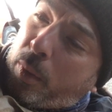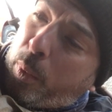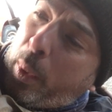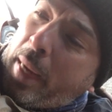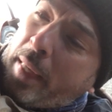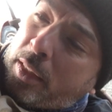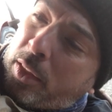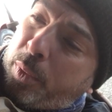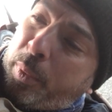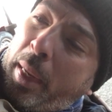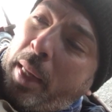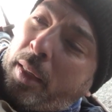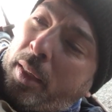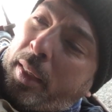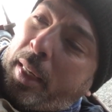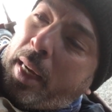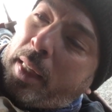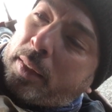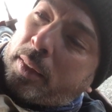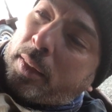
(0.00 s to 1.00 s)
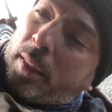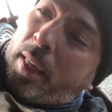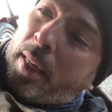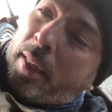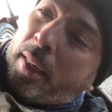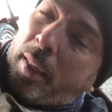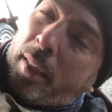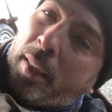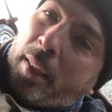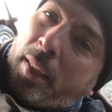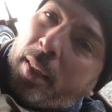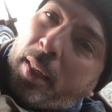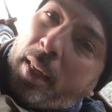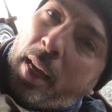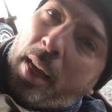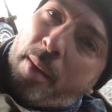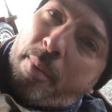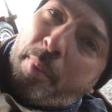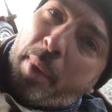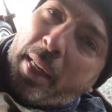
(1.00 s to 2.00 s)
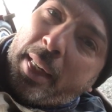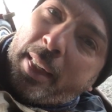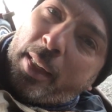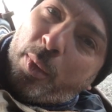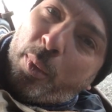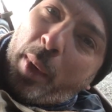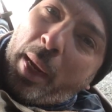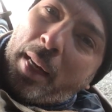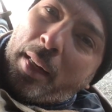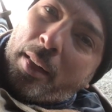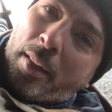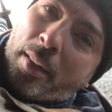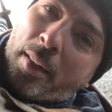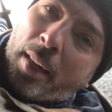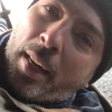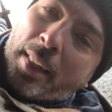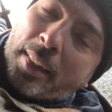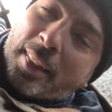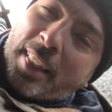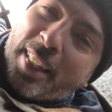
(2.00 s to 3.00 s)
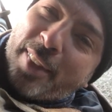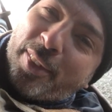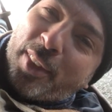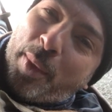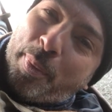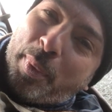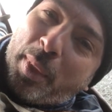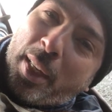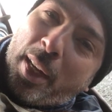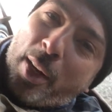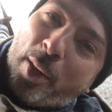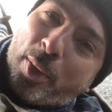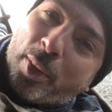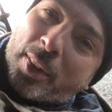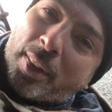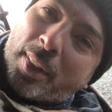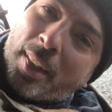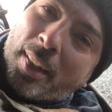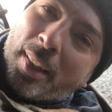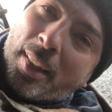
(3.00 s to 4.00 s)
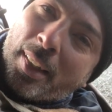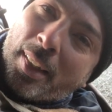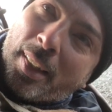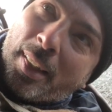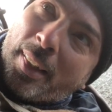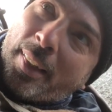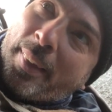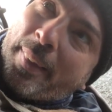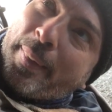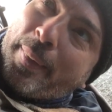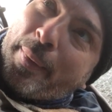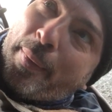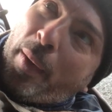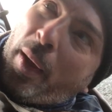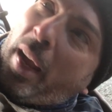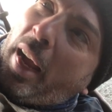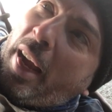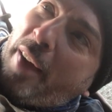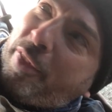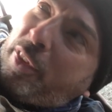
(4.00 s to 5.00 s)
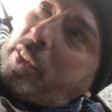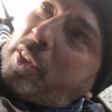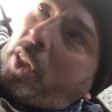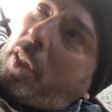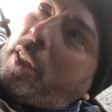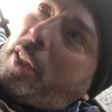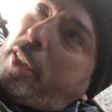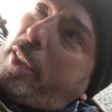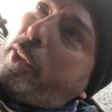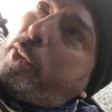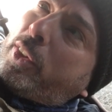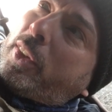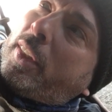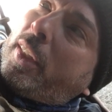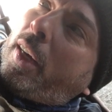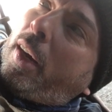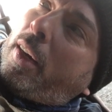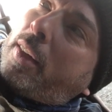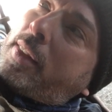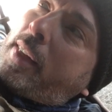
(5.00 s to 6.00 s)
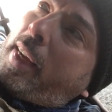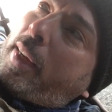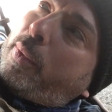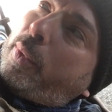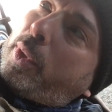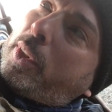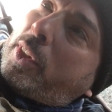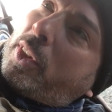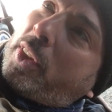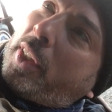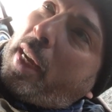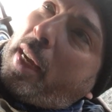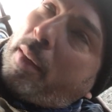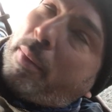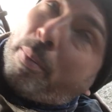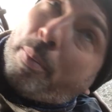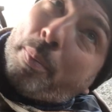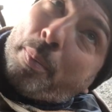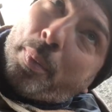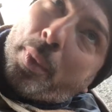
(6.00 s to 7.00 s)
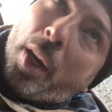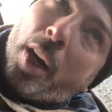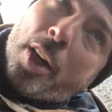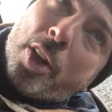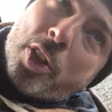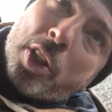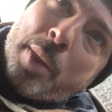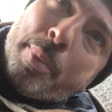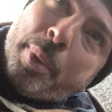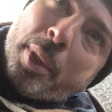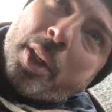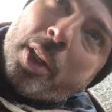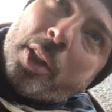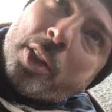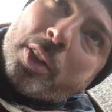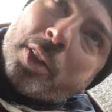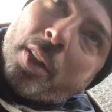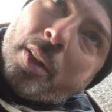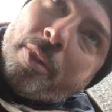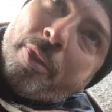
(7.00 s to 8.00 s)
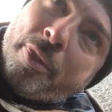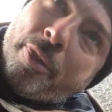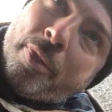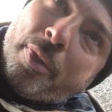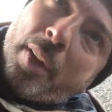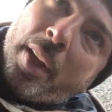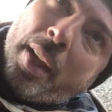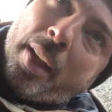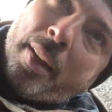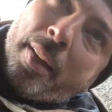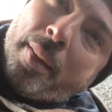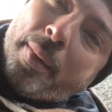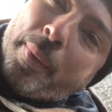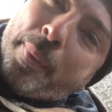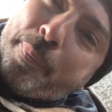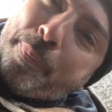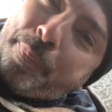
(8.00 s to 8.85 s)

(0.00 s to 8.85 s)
went to weld it yesterday, and my little welder has given up the ghost. I haven't started using the Artec ones yet, largely because of my